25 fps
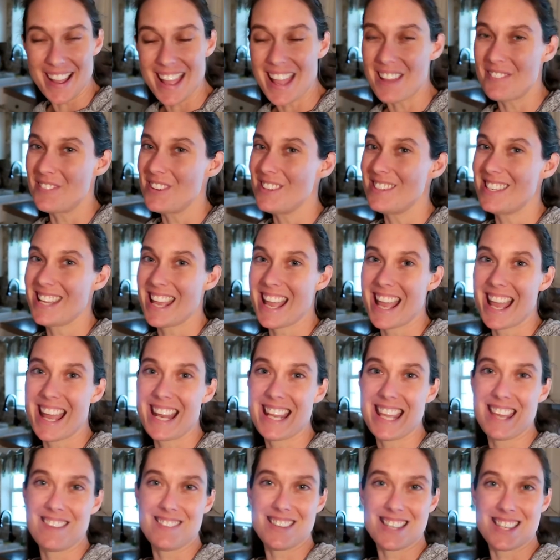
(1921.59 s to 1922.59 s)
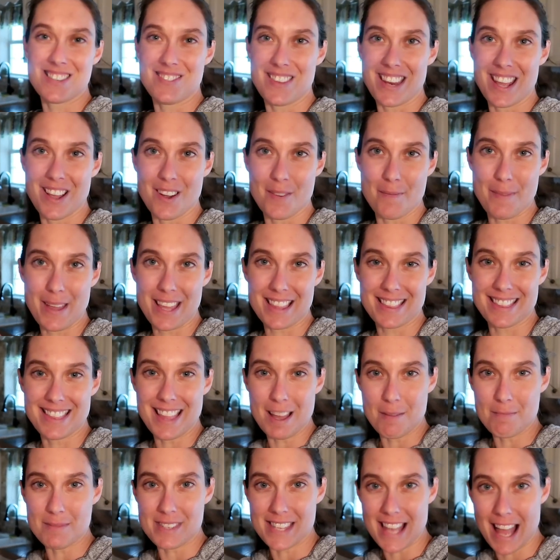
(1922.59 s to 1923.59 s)
If you did, give this video a big
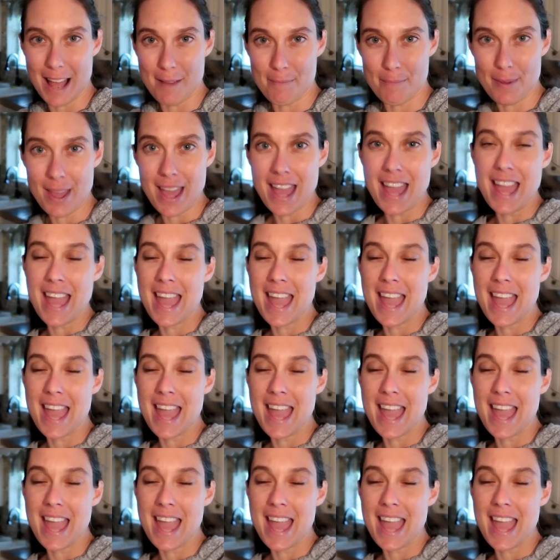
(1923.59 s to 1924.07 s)
thumbs up.